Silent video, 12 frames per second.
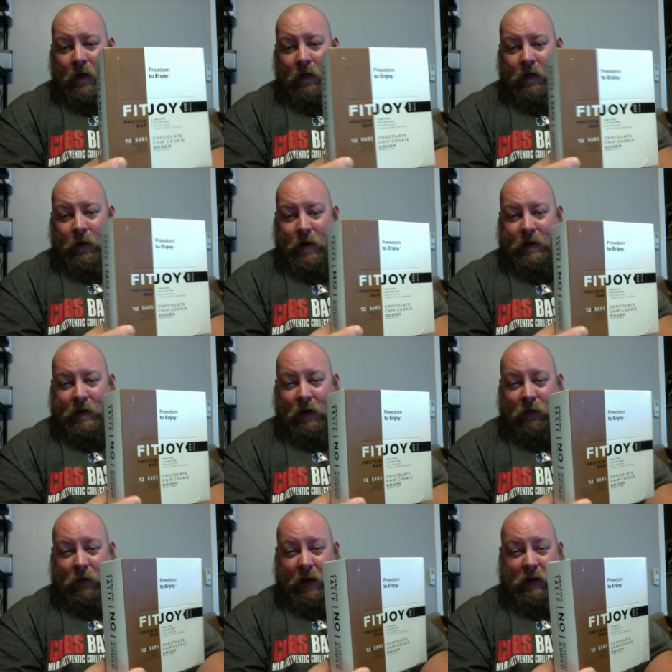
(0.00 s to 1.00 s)
They
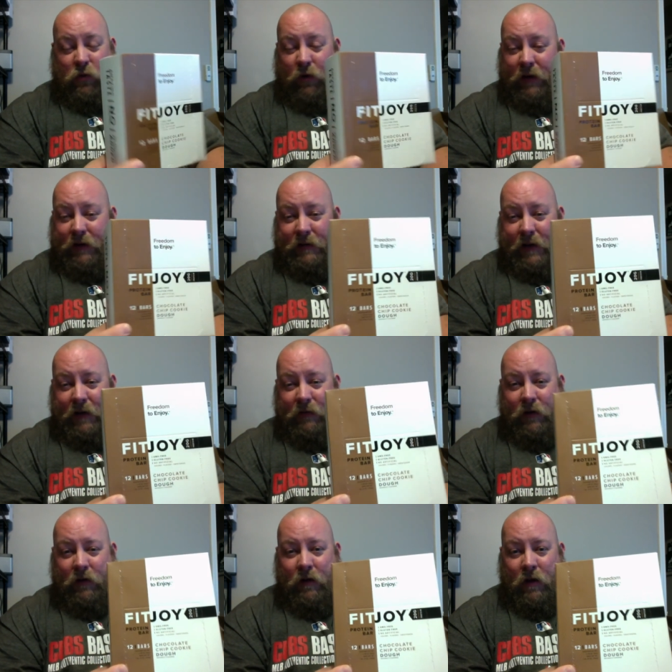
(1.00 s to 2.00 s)
retail for like
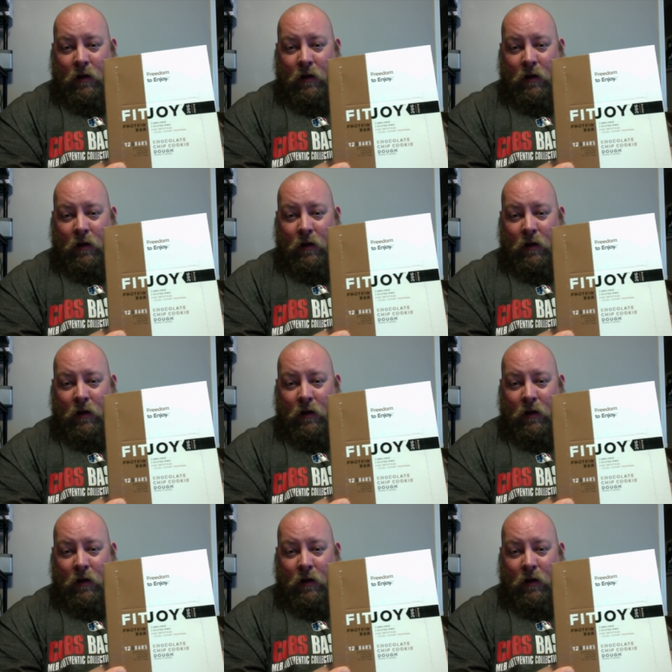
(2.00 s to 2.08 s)
27